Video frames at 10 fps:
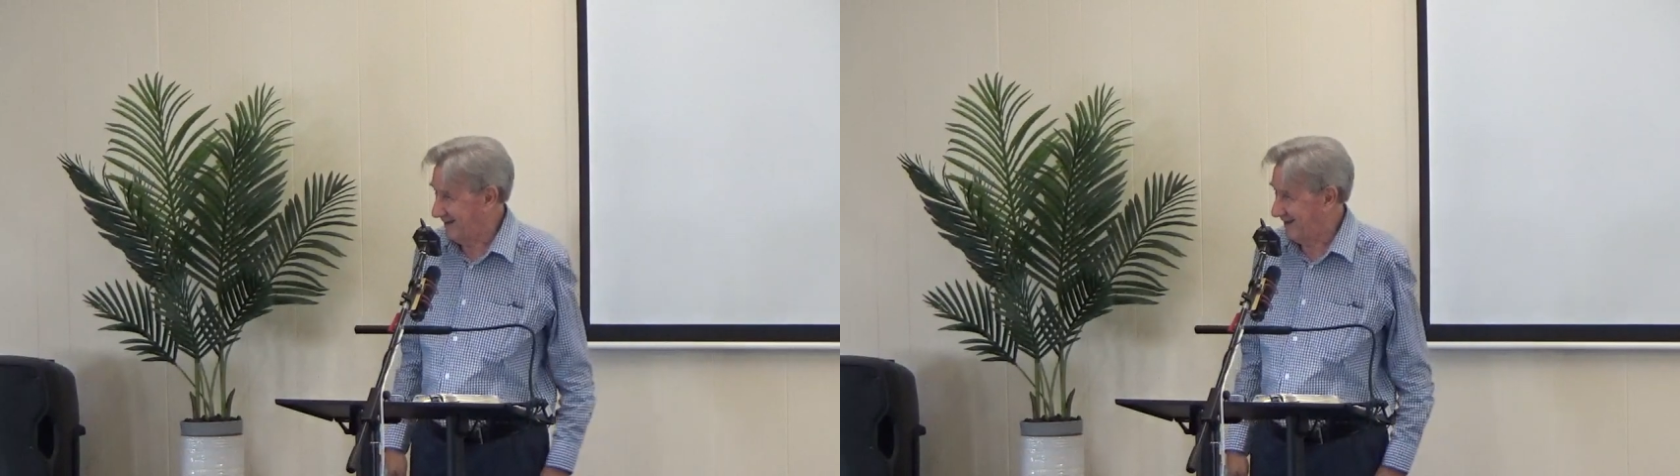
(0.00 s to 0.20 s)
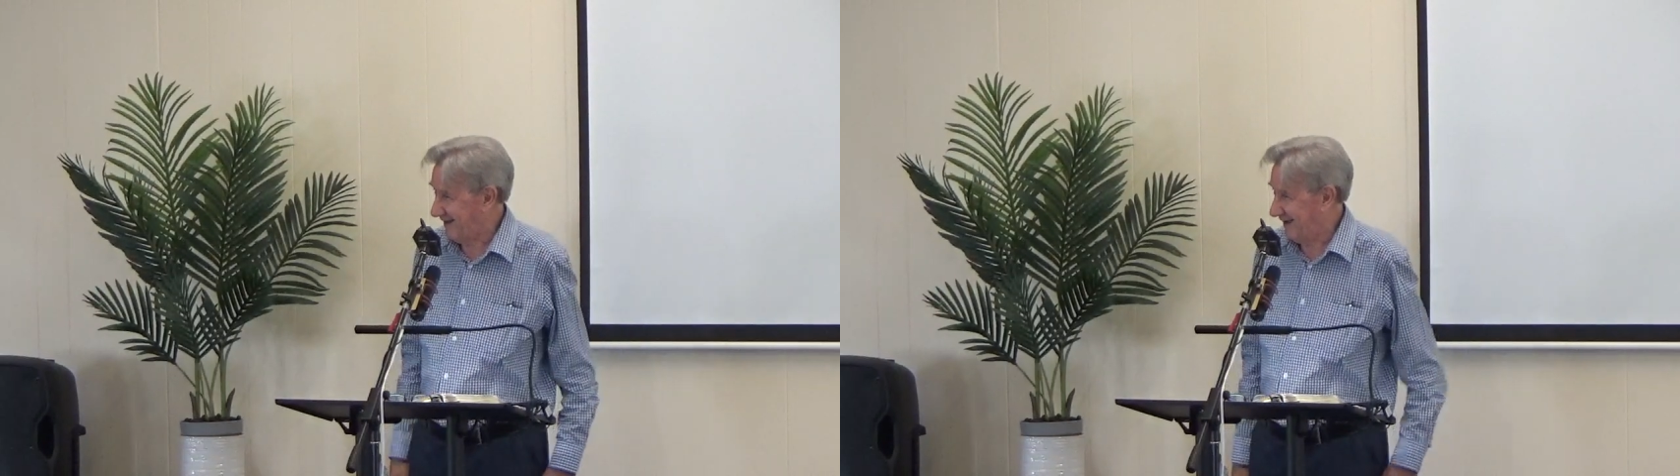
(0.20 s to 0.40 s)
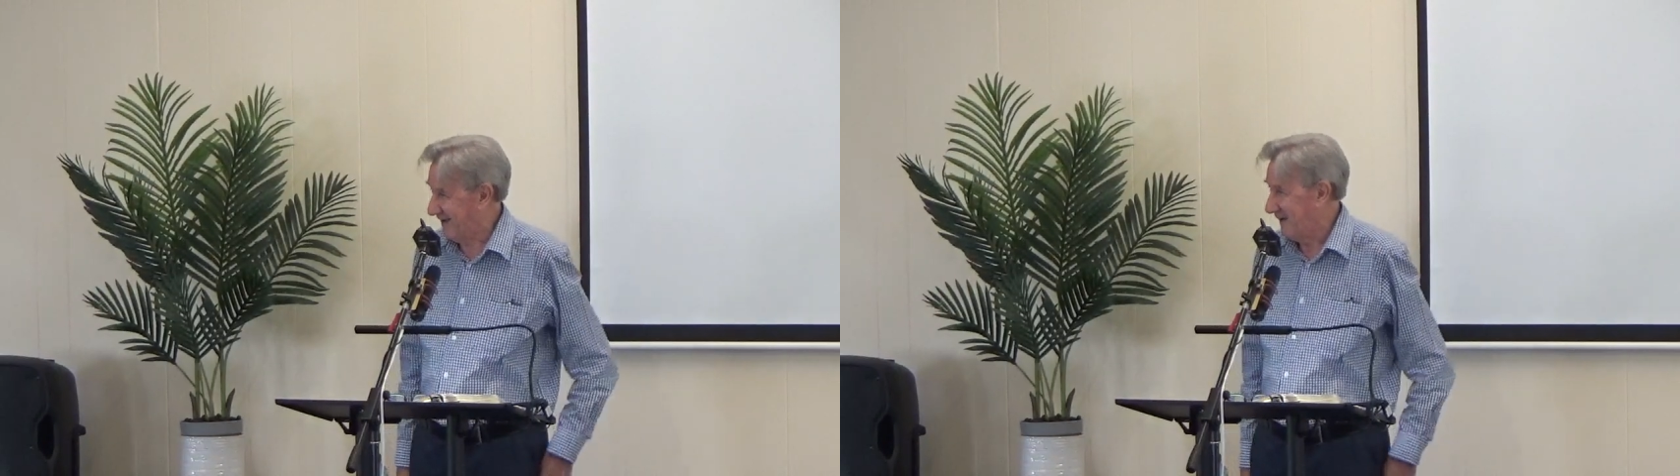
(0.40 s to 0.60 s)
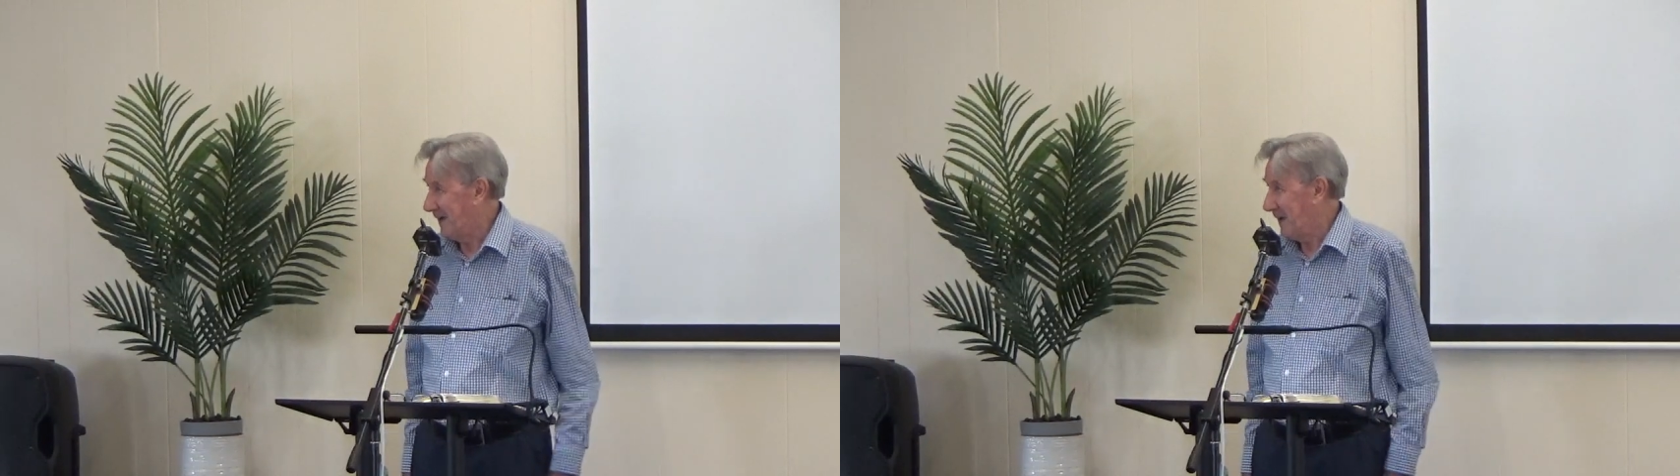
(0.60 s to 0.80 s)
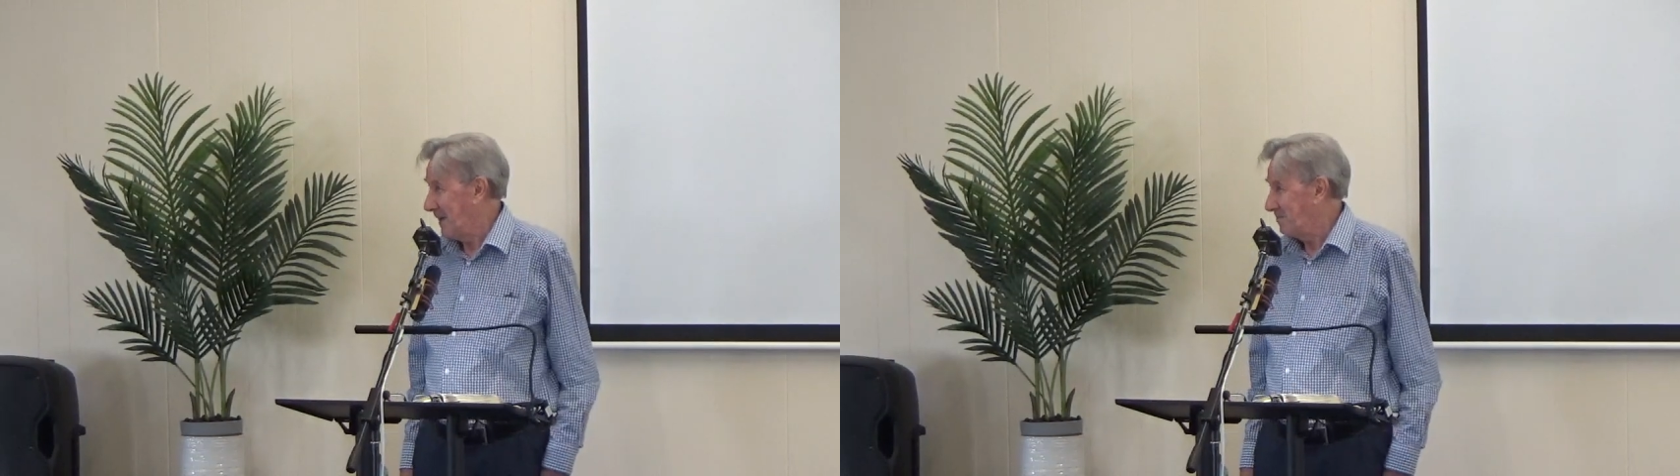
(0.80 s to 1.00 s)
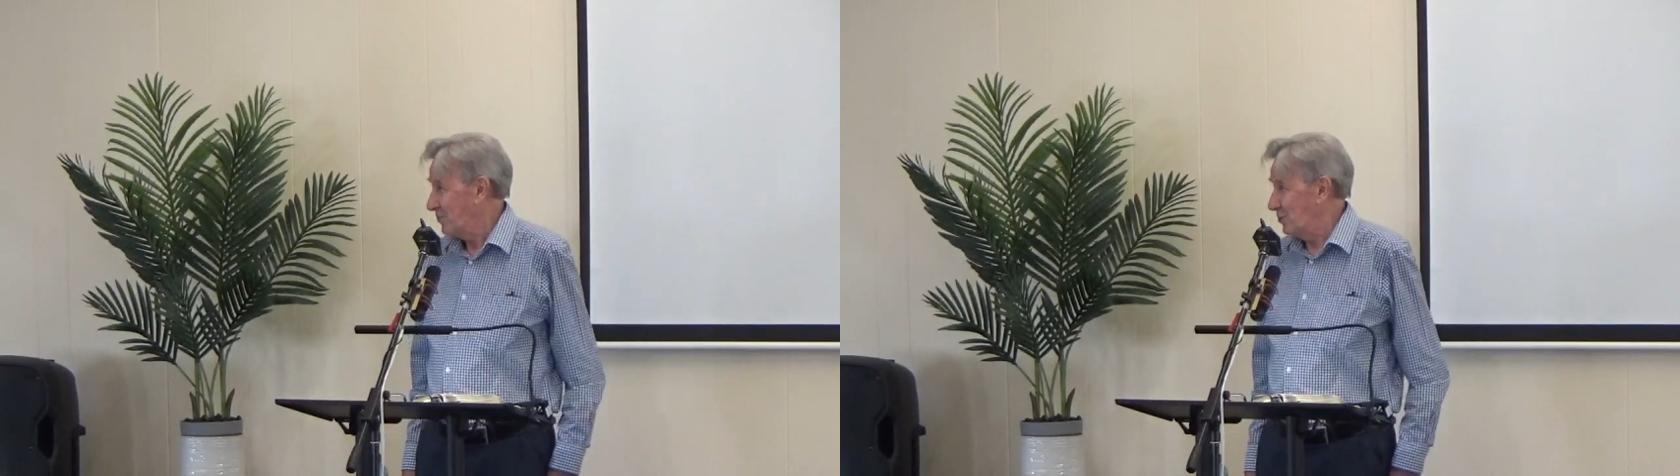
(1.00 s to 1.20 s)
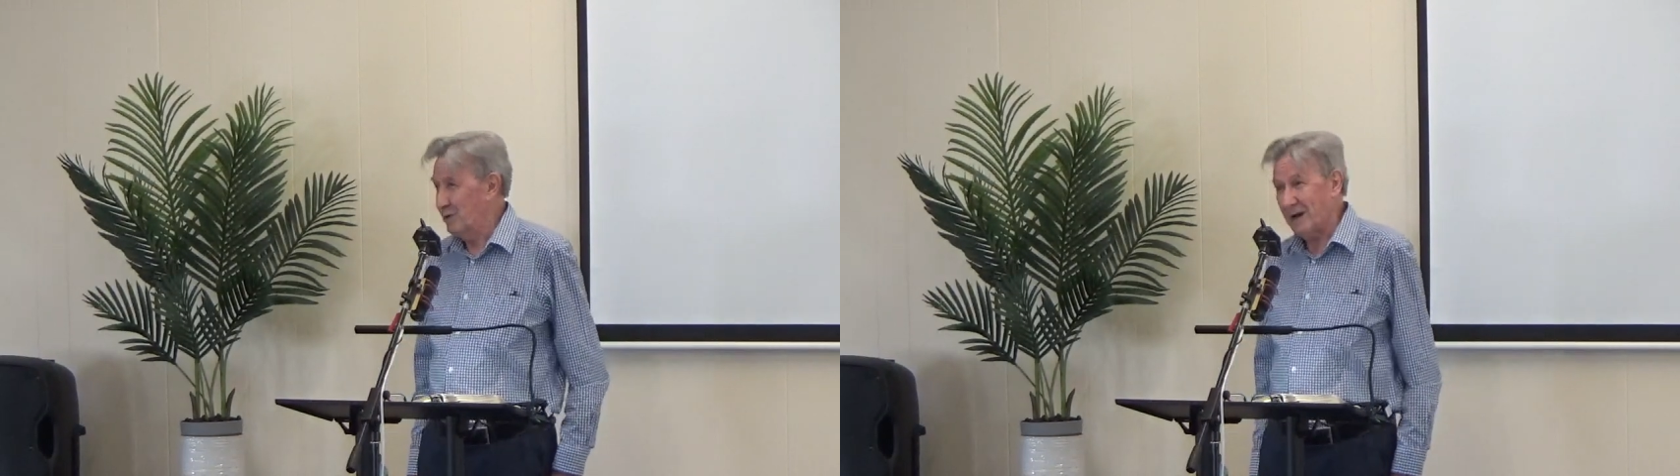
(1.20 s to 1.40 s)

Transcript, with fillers: now,